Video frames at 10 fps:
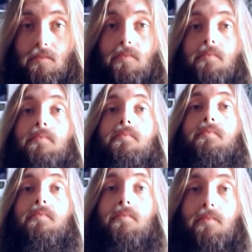
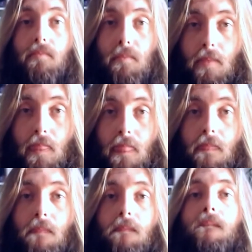
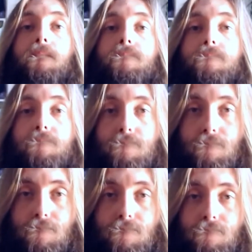
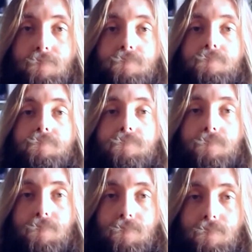
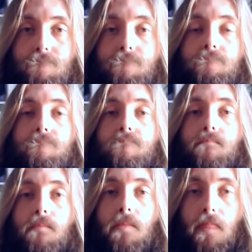
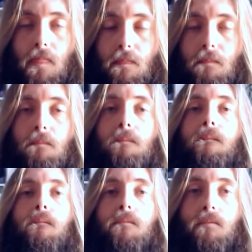
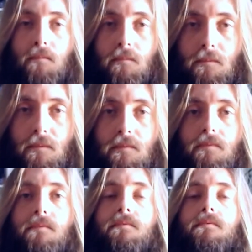
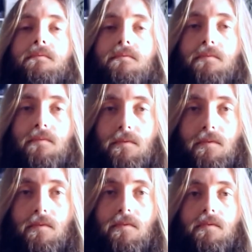
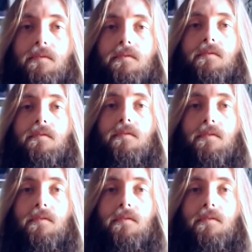No words are spoken by the person on screen.